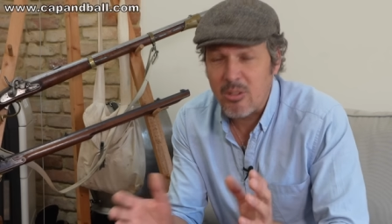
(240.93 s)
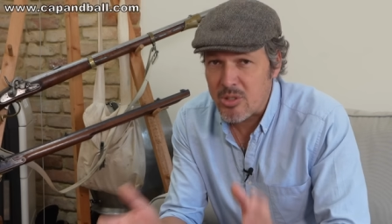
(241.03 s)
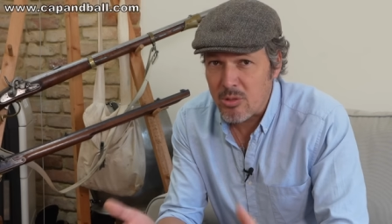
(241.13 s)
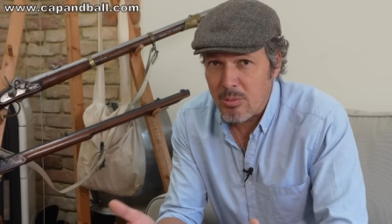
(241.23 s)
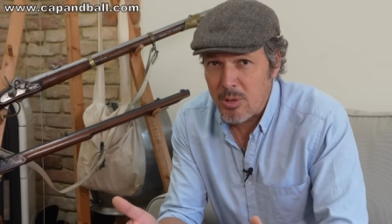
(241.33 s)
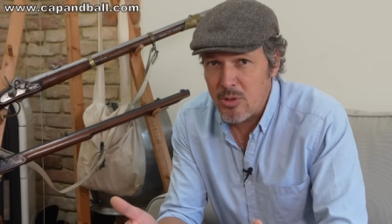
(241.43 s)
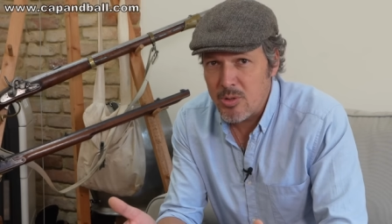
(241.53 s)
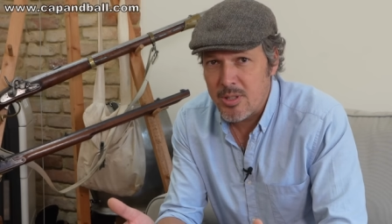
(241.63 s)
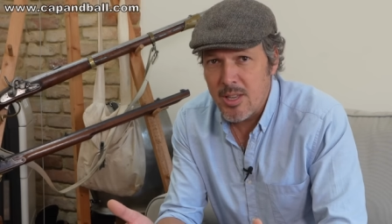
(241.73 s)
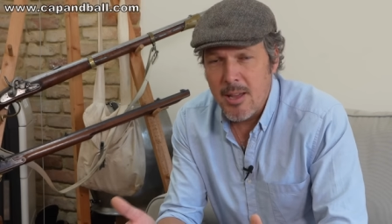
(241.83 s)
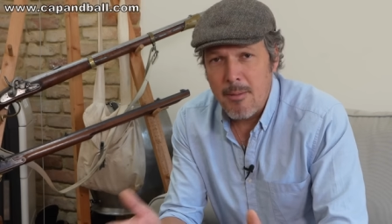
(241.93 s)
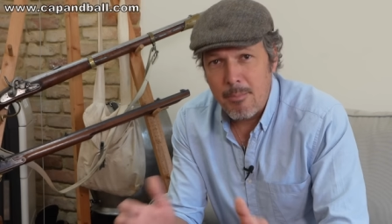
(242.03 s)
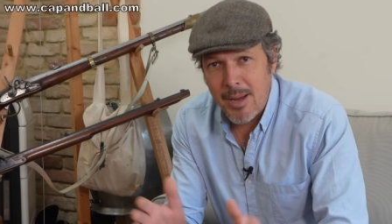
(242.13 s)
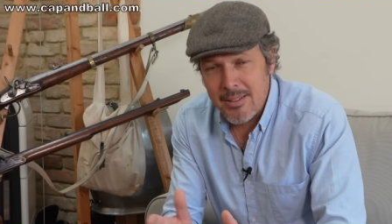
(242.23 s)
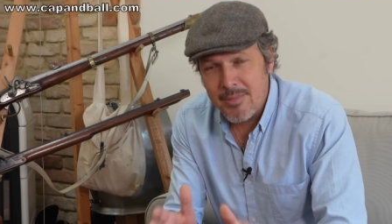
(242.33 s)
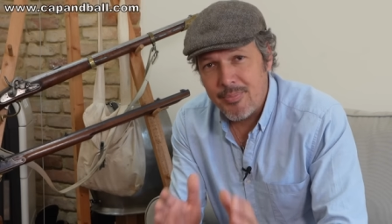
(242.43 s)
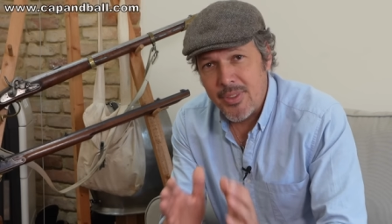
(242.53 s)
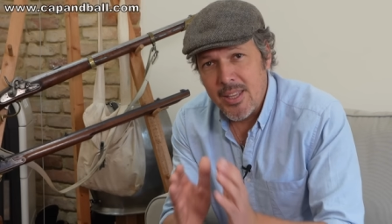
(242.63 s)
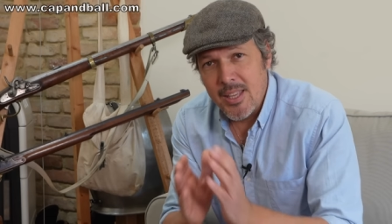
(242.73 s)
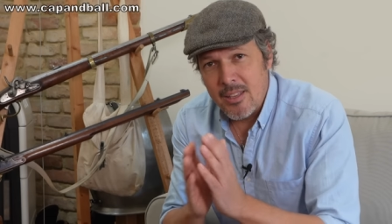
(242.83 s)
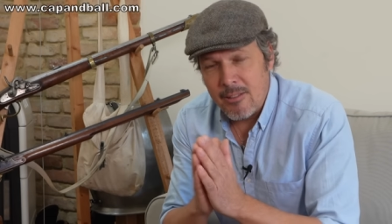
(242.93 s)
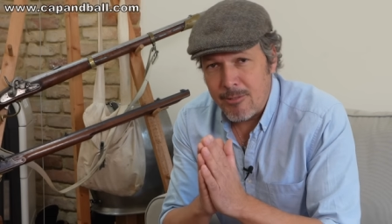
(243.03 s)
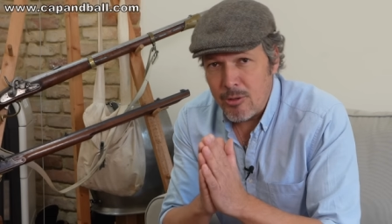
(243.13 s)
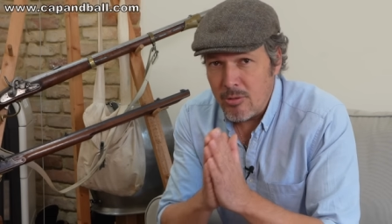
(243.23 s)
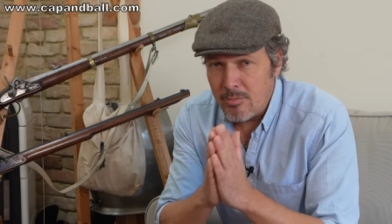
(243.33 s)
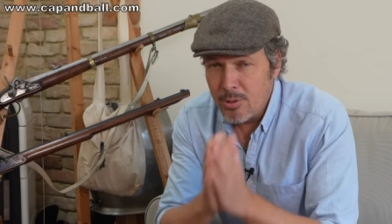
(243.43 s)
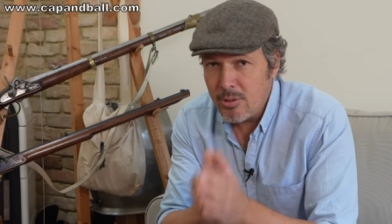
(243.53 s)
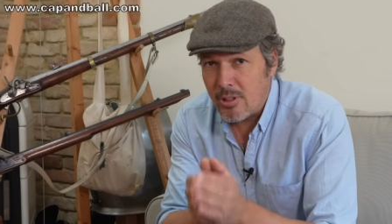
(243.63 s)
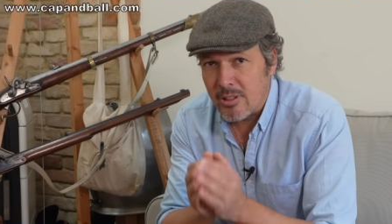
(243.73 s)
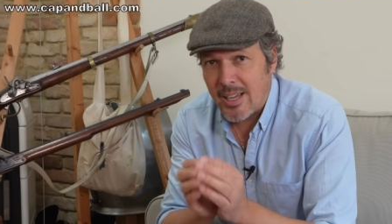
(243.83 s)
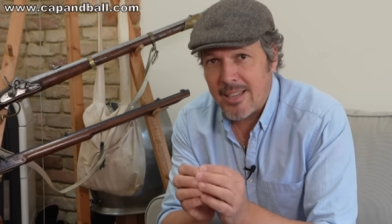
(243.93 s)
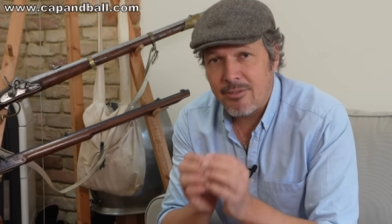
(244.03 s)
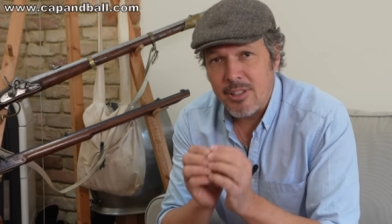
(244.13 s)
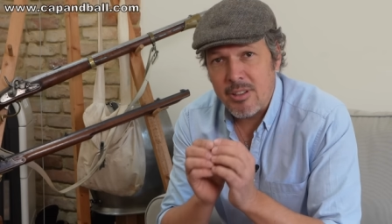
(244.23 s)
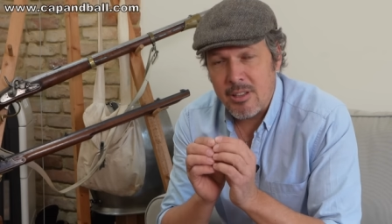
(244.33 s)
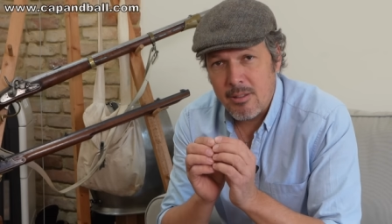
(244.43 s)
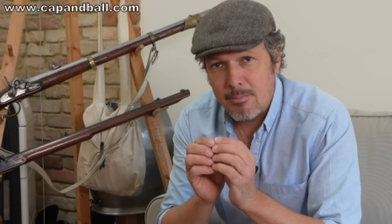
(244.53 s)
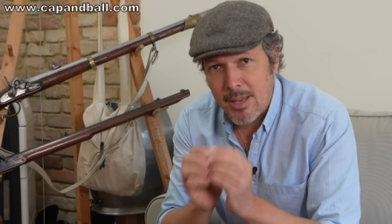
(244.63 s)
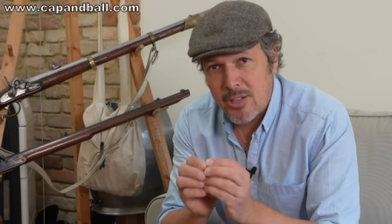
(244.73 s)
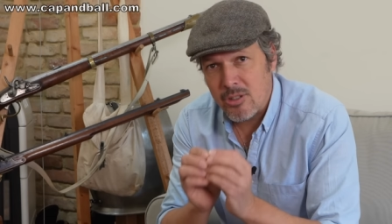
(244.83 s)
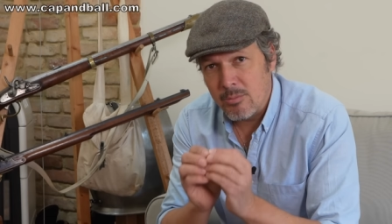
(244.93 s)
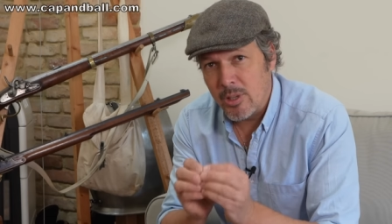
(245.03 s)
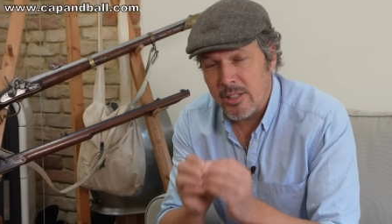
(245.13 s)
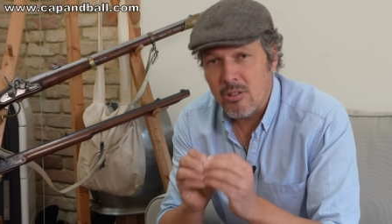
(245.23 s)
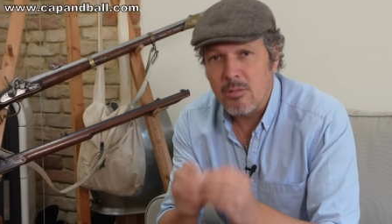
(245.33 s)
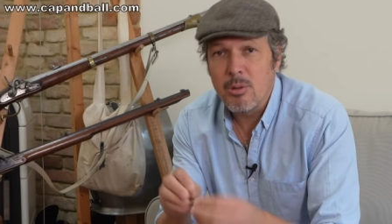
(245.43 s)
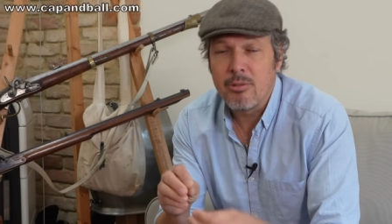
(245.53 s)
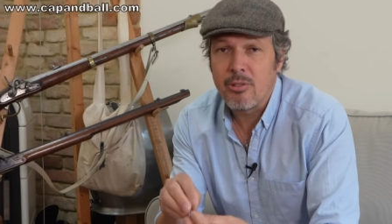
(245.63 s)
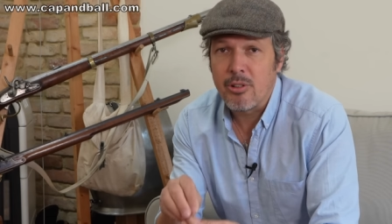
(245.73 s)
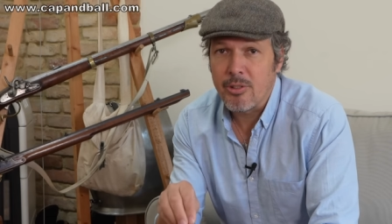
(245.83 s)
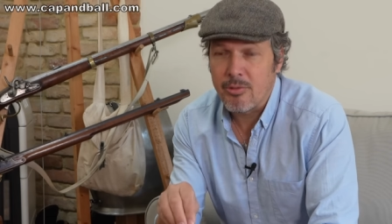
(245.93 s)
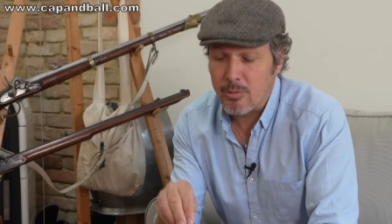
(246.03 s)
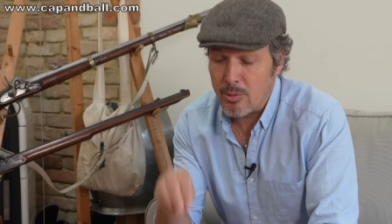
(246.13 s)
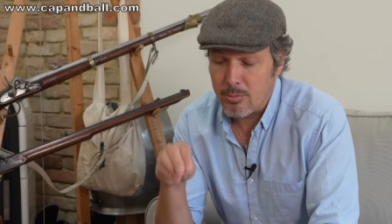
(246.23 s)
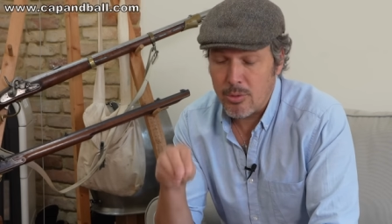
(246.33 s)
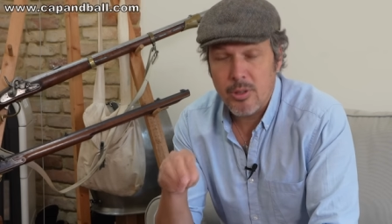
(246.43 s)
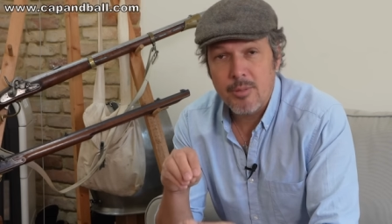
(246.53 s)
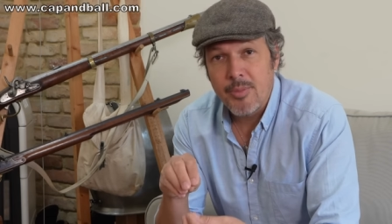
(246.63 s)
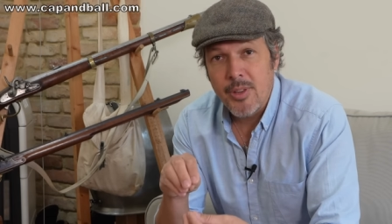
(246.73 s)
can also be used, but if you pull a tight-fitting patch and bullet combo you, from your bore